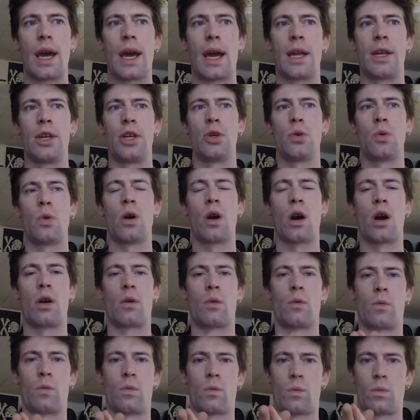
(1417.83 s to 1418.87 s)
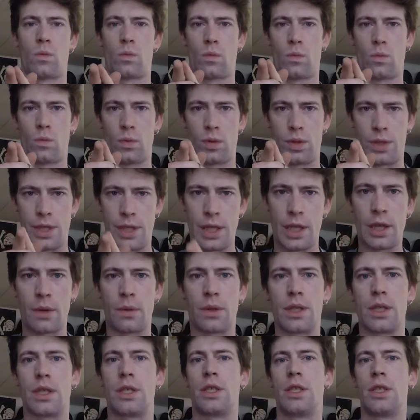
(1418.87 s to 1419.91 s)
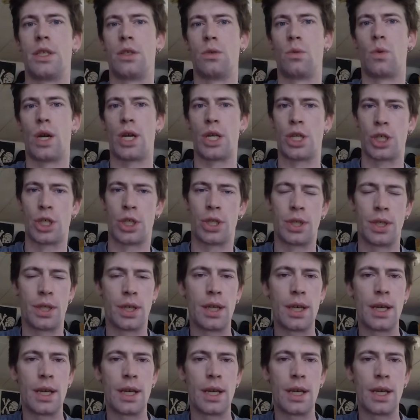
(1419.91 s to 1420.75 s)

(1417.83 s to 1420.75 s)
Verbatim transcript: and you are dealing with this situation,